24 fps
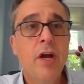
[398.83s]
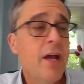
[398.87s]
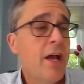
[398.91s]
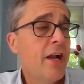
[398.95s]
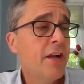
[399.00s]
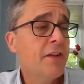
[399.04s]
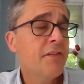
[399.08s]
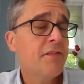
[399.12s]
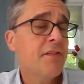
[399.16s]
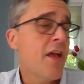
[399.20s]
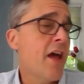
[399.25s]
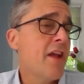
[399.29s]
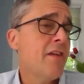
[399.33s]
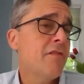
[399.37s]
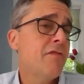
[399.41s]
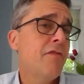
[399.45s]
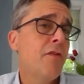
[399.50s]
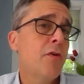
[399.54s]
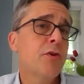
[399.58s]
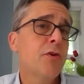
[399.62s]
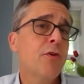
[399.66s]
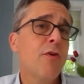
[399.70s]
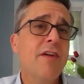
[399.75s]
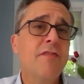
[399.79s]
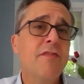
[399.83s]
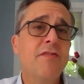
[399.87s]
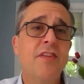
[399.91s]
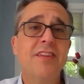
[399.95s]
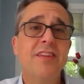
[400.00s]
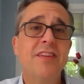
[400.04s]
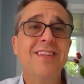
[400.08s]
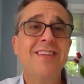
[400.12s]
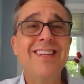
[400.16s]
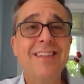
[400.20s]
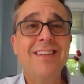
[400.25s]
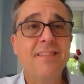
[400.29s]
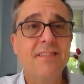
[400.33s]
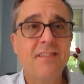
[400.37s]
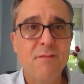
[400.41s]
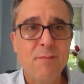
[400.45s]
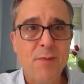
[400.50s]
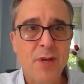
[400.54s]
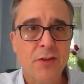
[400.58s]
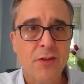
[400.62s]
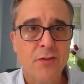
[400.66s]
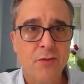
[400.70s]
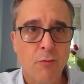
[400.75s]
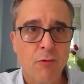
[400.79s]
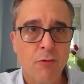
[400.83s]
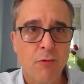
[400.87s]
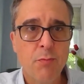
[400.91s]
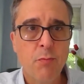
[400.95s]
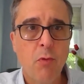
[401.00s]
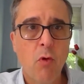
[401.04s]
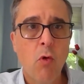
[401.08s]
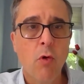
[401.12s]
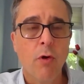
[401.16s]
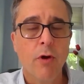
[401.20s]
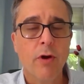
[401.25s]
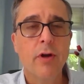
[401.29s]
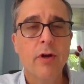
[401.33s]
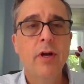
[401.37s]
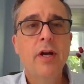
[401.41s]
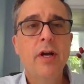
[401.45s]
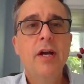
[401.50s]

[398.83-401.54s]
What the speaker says: It's not a photograph that needs to be in the report,